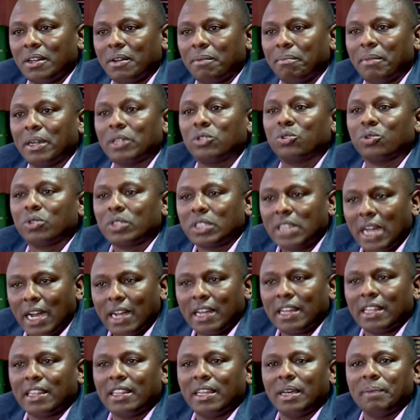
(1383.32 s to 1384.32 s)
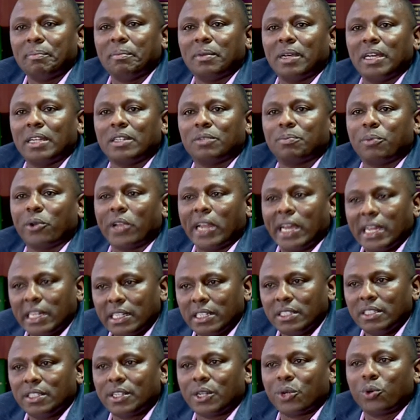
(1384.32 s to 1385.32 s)
but to target them and
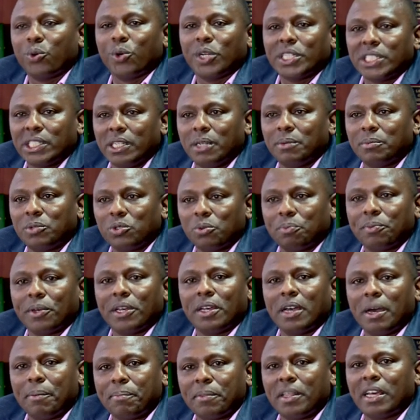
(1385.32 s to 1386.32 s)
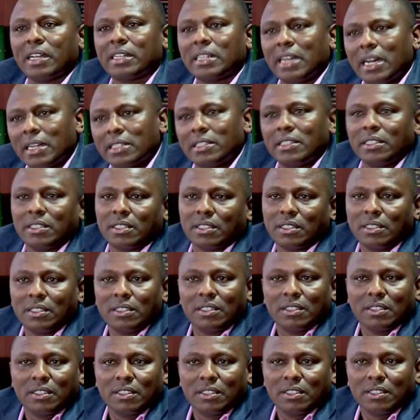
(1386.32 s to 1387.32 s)
politely request them to pay up their taxes,
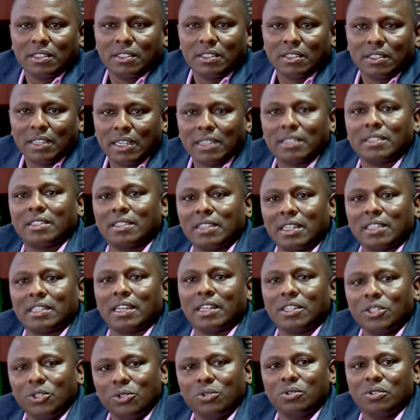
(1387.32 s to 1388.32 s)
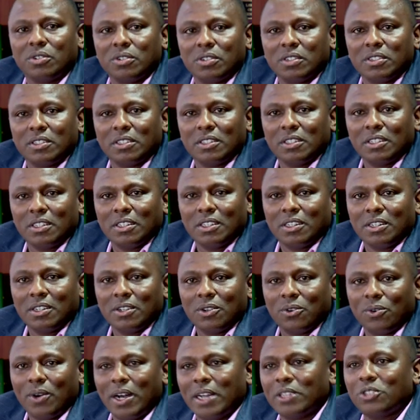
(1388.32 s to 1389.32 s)
taxes that are due.
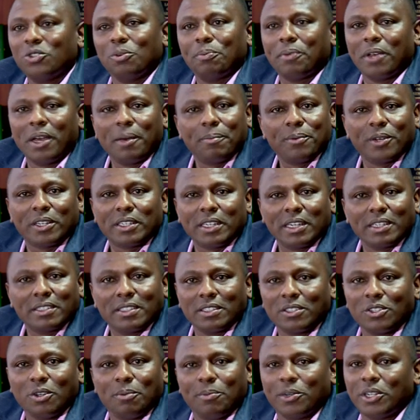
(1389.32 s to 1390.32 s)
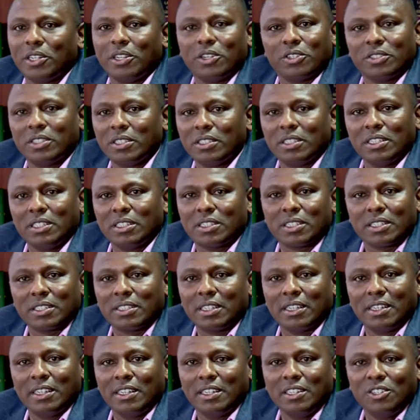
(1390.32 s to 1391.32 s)
Once you pay up your taxes, nobody else is
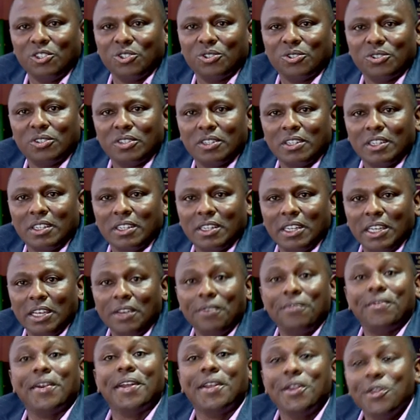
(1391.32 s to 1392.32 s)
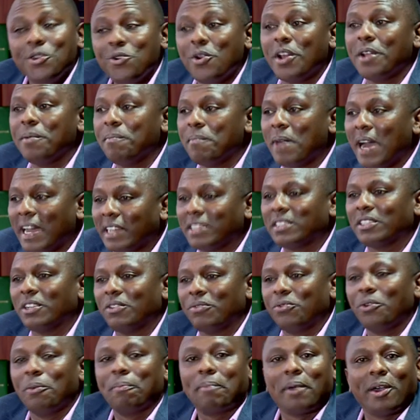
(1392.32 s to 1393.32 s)
interested in you. Even you and
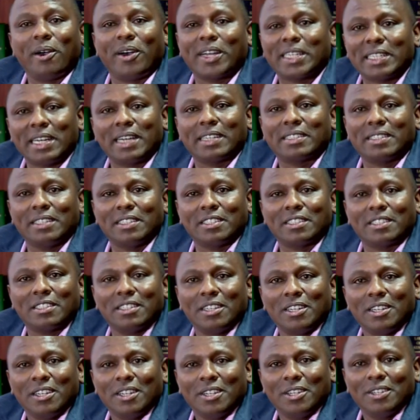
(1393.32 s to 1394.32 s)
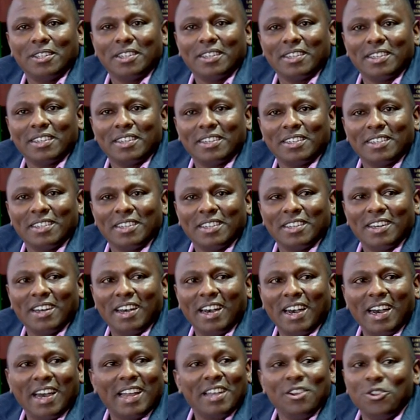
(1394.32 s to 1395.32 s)
myself, we pay our taxes.
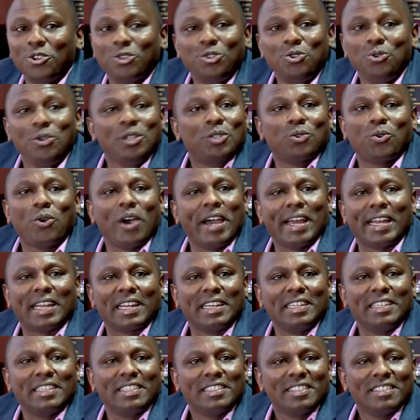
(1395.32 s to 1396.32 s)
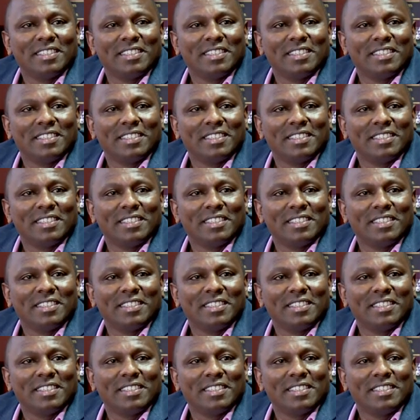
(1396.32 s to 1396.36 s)
And you do it quietly.